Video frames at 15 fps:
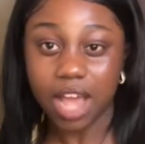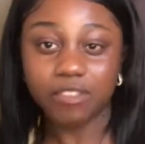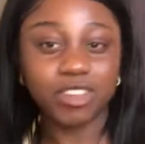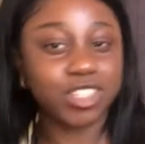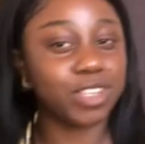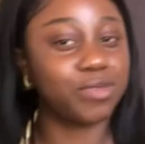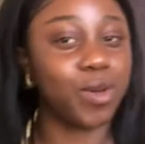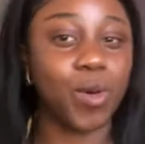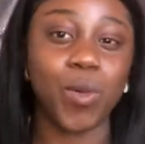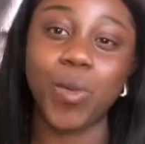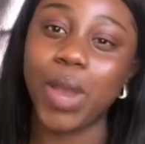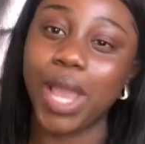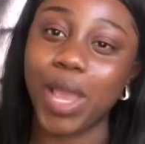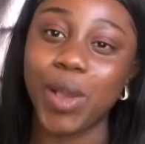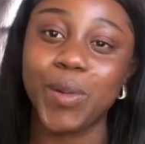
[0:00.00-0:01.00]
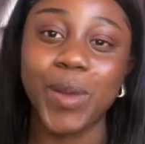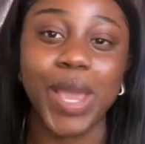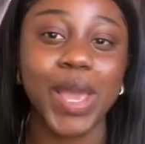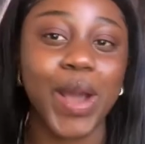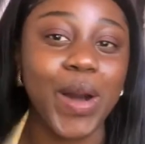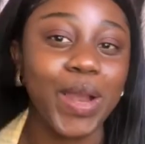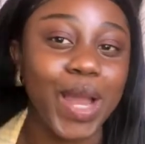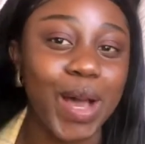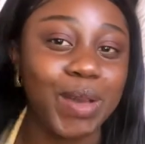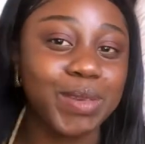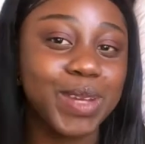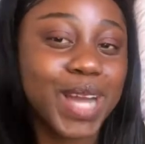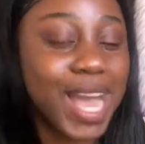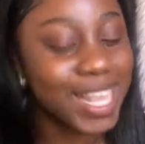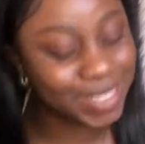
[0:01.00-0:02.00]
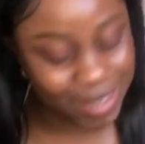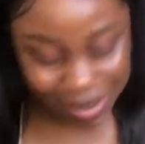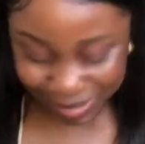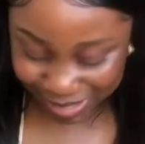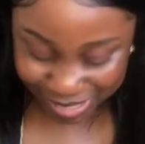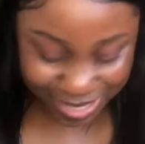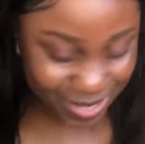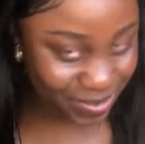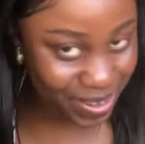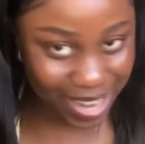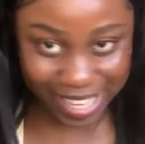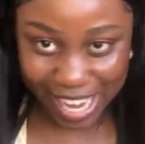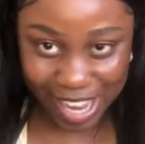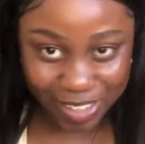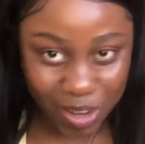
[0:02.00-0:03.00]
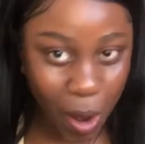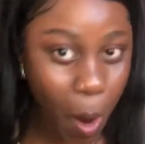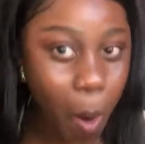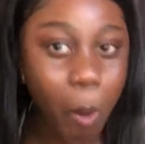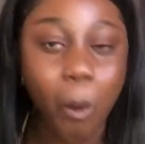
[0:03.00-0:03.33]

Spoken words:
First of all, wait, hold on. You guys probably trying to find out,